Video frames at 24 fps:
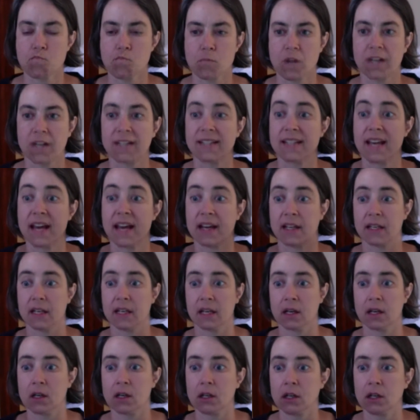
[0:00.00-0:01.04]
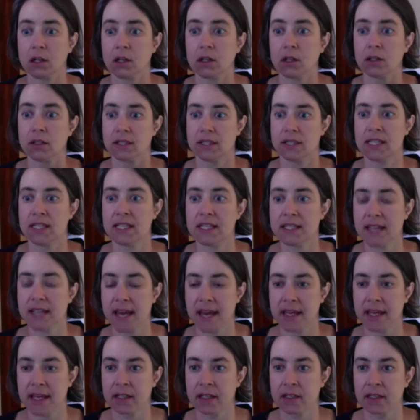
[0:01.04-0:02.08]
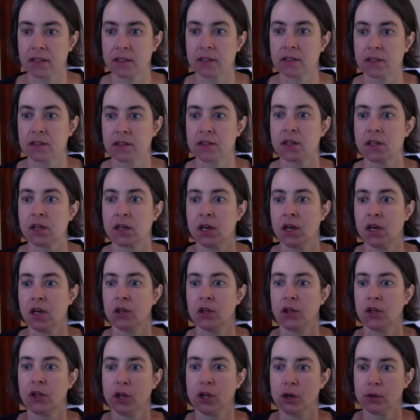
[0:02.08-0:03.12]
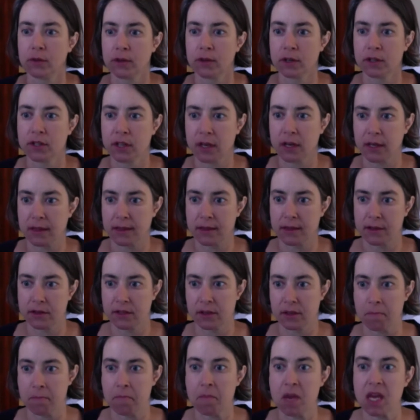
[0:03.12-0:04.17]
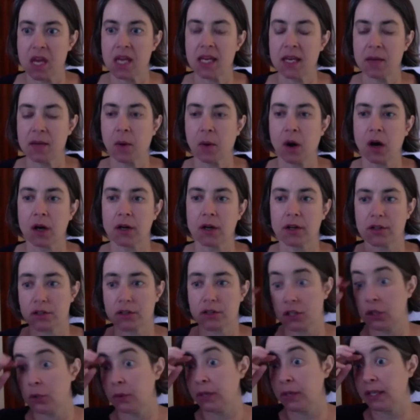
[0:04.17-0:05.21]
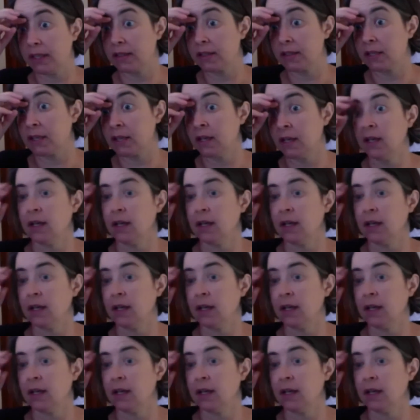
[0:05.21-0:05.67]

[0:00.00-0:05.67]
technical, detailed, you know, there's a meaty part to it.